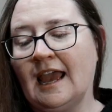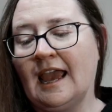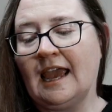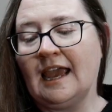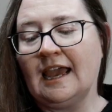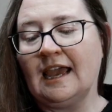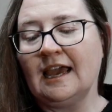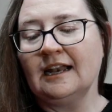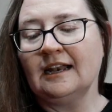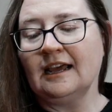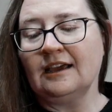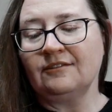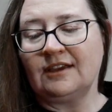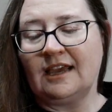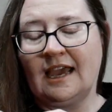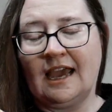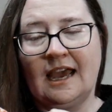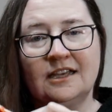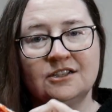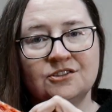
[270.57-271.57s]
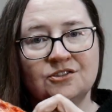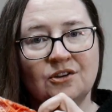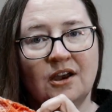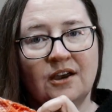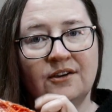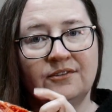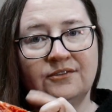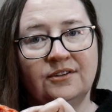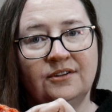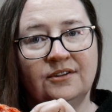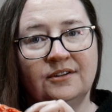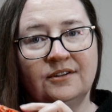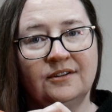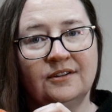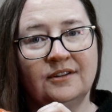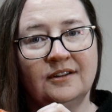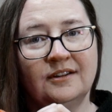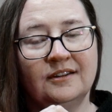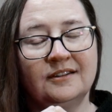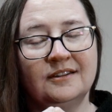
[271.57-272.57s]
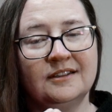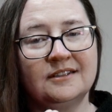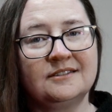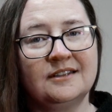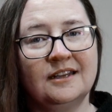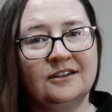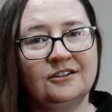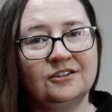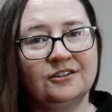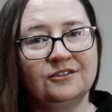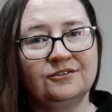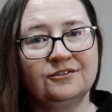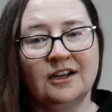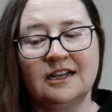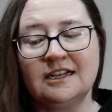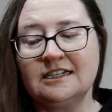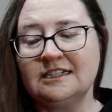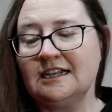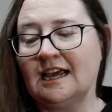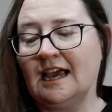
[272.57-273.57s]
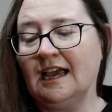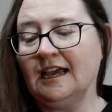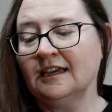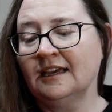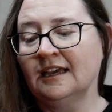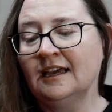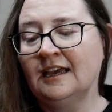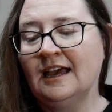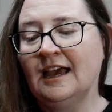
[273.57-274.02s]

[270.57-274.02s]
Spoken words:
and I've cast off the center front neck,